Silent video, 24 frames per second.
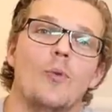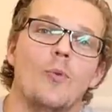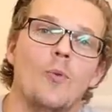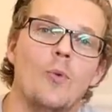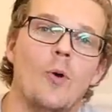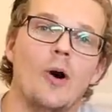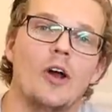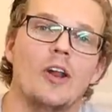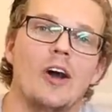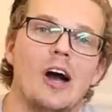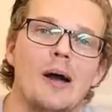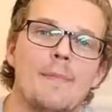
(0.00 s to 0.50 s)

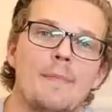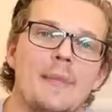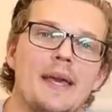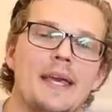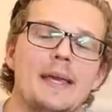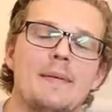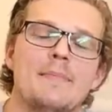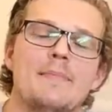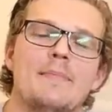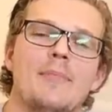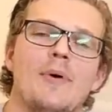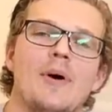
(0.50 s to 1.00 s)
What I
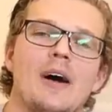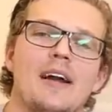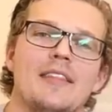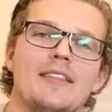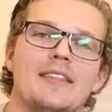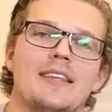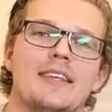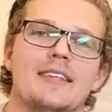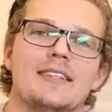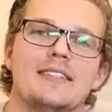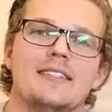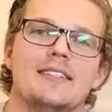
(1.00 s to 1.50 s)
mean by
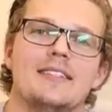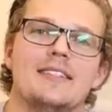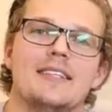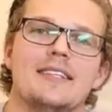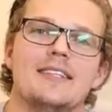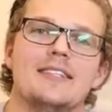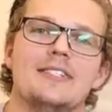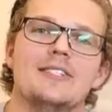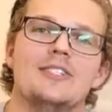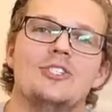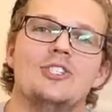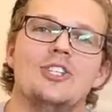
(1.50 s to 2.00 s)
this
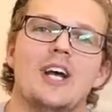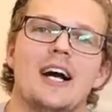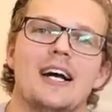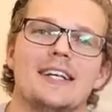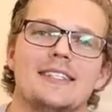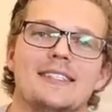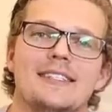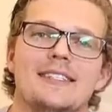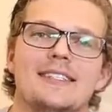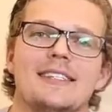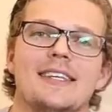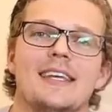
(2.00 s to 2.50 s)
is
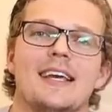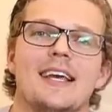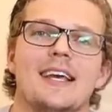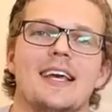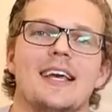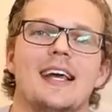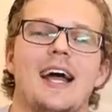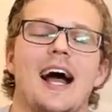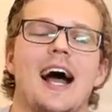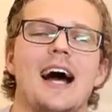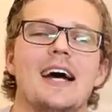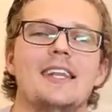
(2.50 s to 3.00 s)
just
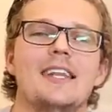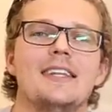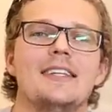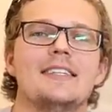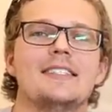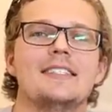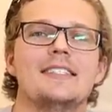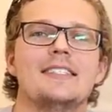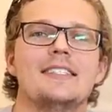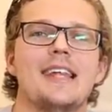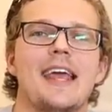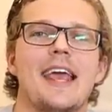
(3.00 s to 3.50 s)

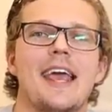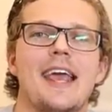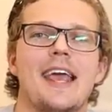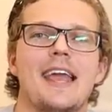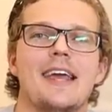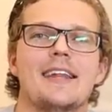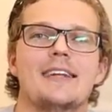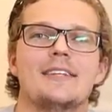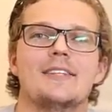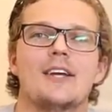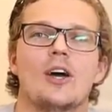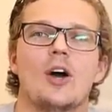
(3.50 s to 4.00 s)

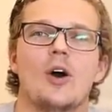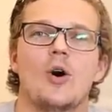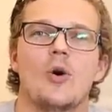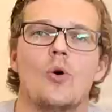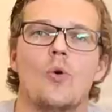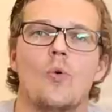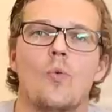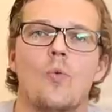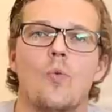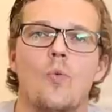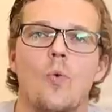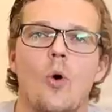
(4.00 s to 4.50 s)
understand
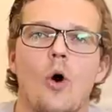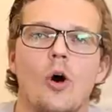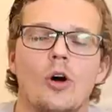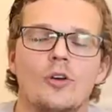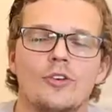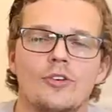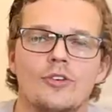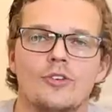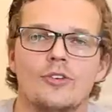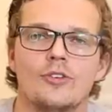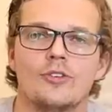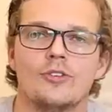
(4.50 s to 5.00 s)

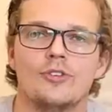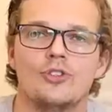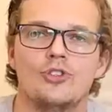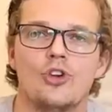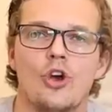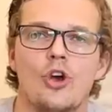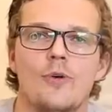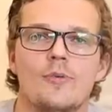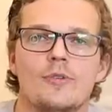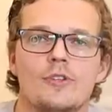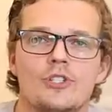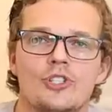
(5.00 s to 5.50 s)
what
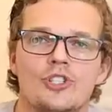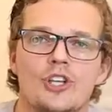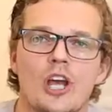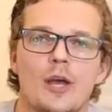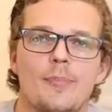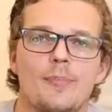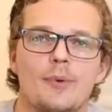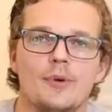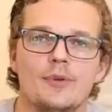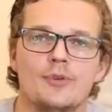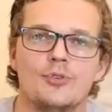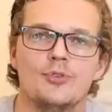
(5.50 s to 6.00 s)
German
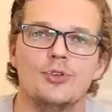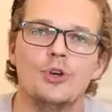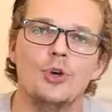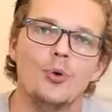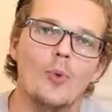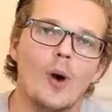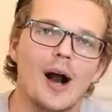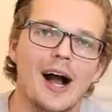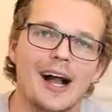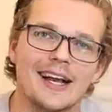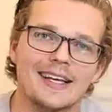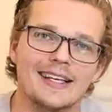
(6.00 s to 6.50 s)
Shepherd you
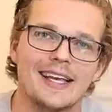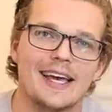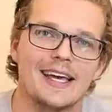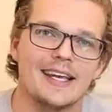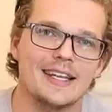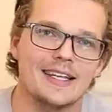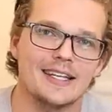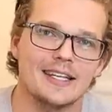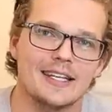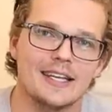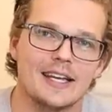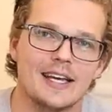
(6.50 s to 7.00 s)
are
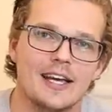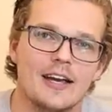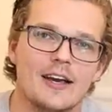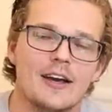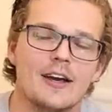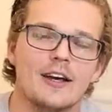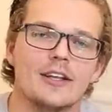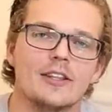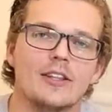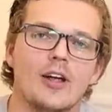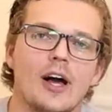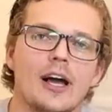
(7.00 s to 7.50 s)
getting.
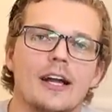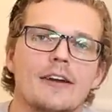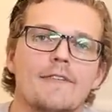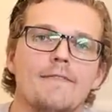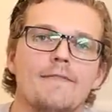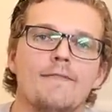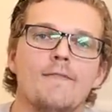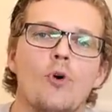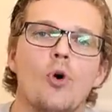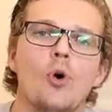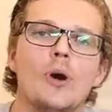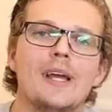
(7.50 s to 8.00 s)
Like
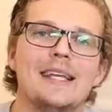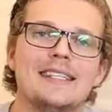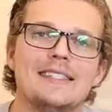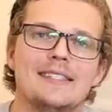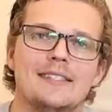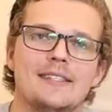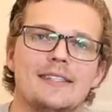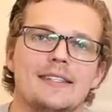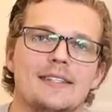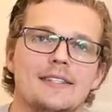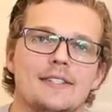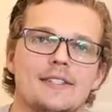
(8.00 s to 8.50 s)
for
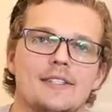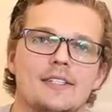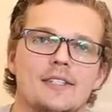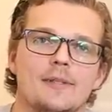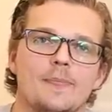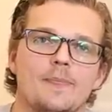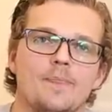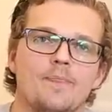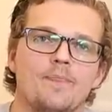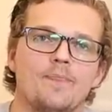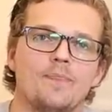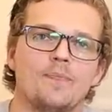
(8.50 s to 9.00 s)
instance,
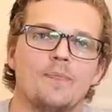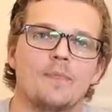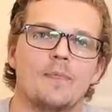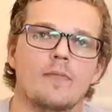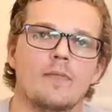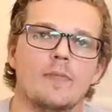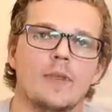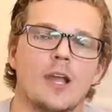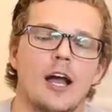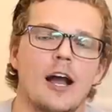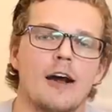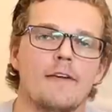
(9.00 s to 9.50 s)

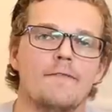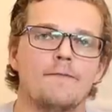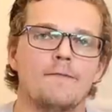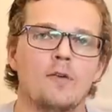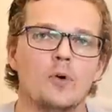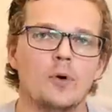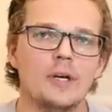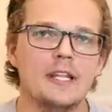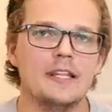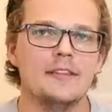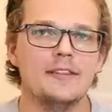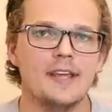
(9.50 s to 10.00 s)
a
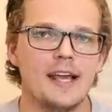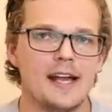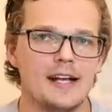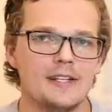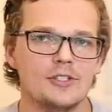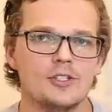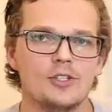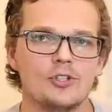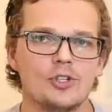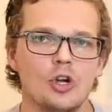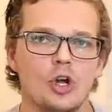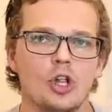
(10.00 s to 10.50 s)

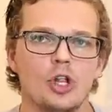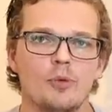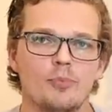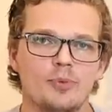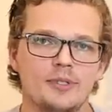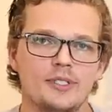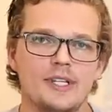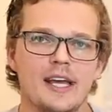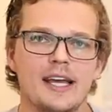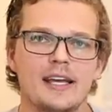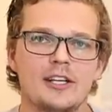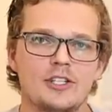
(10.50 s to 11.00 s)
$40,000
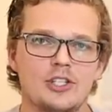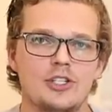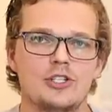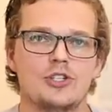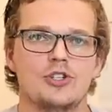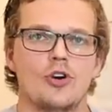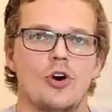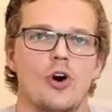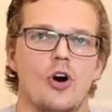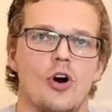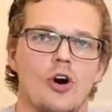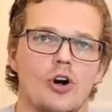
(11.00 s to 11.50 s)
protection
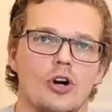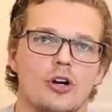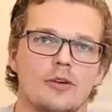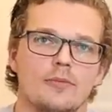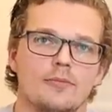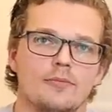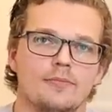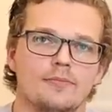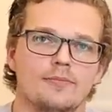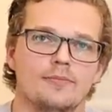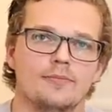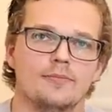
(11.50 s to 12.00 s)
dog
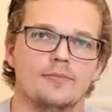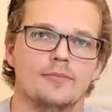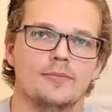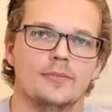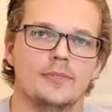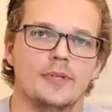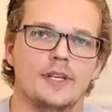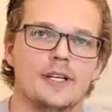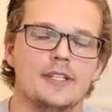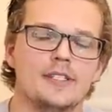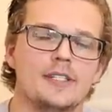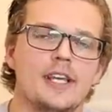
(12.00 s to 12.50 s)

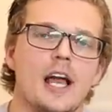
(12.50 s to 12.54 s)
is